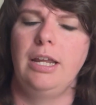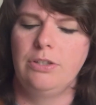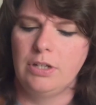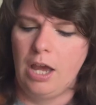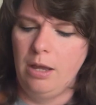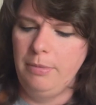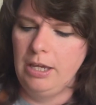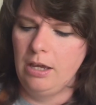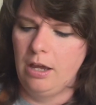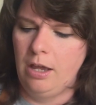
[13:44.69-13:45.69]
It's
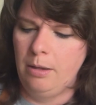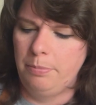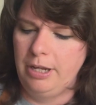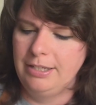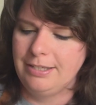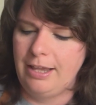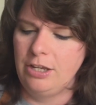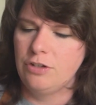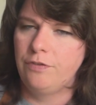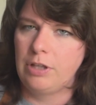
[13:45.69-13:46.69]
coming up. It's
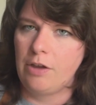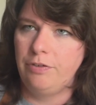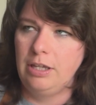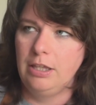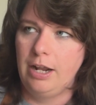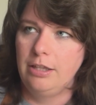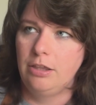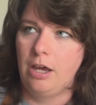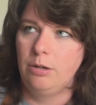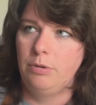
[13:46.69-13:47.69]
less fluffy than I
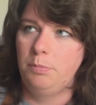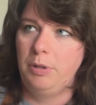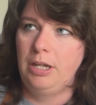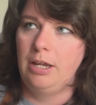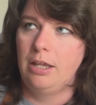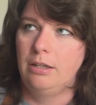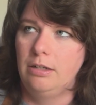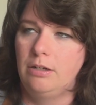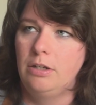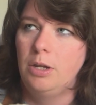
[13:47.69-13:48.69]
thought it would be,
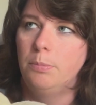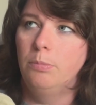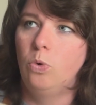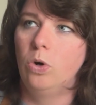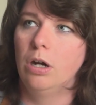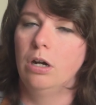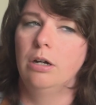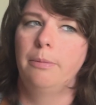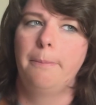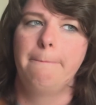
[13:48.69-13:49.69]
and
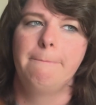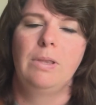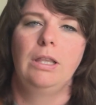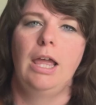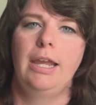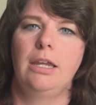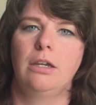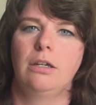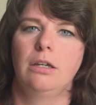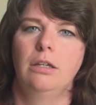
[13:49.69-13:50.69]
more
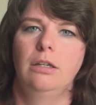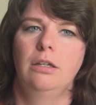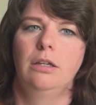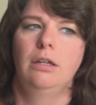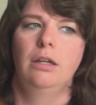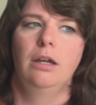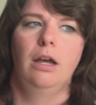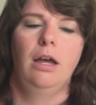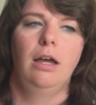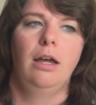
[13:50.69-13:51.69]
like
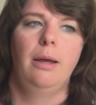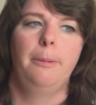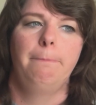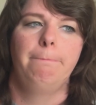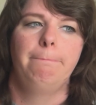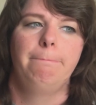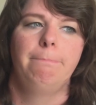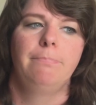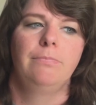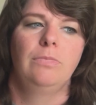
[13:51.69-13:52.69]
long
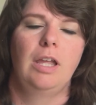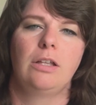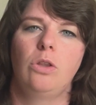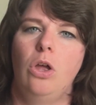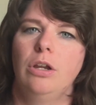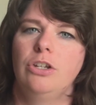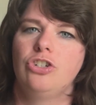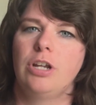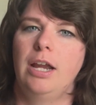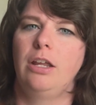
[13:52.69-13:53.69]
and
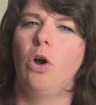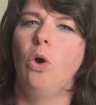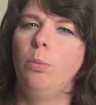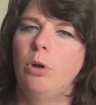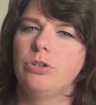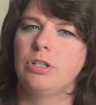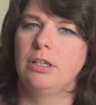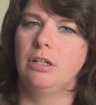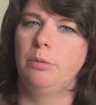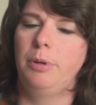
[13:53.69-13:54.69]
shiny, almost a
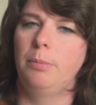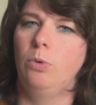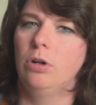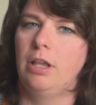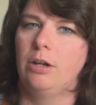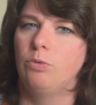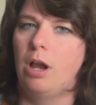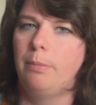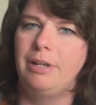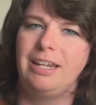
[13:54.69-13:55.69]
little bit more like
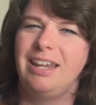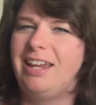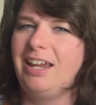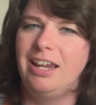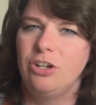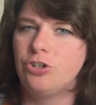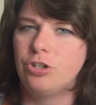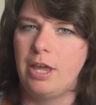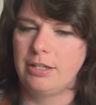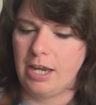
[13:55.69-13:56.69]
Romney-ish,
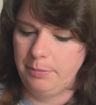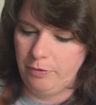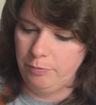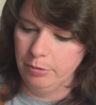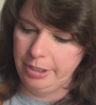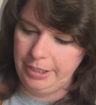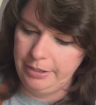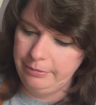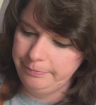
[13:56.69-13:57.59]
that type of breed.